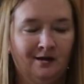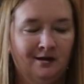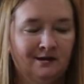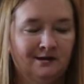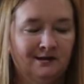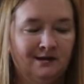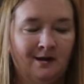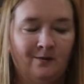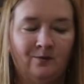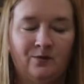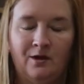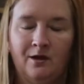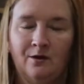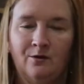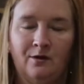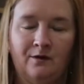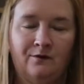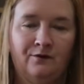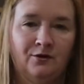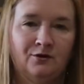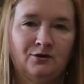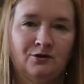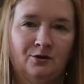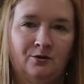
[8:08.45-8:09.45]
Same thing
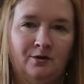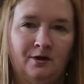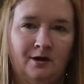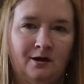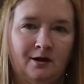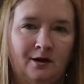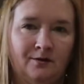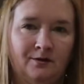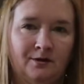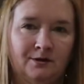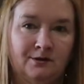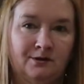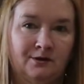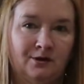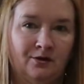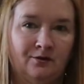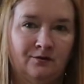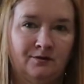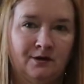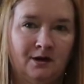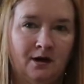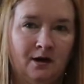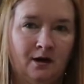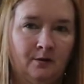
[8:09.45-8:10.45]
if you're doing it on the
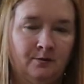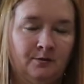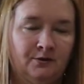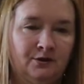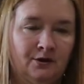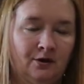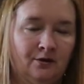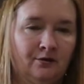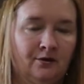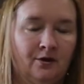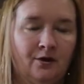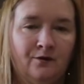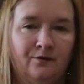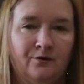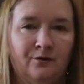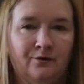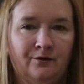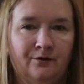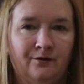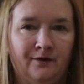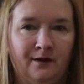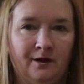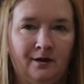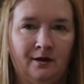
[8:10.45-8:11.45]
stovetop, don't
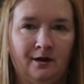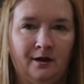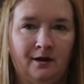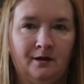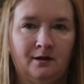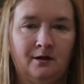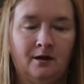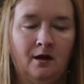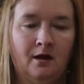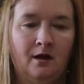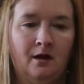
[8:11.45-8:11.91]
overfill it.